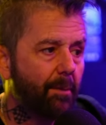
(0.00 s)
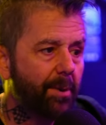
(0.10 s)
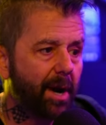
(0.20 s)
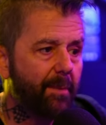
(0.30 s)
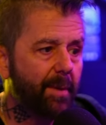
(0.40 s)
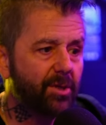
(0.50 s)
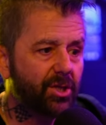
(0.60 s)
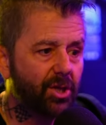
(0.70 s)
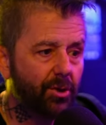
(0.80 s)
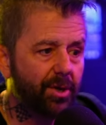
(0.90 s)
But I remember the
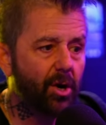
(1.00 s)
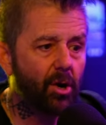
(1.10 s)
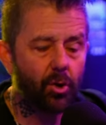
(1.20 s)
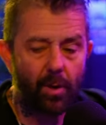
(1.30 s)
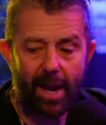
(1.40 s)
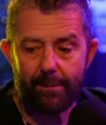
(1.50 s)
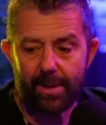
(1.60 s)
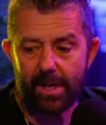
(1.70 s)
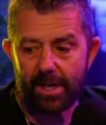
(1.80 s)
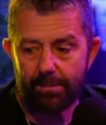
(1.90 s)
security guard grabbed me,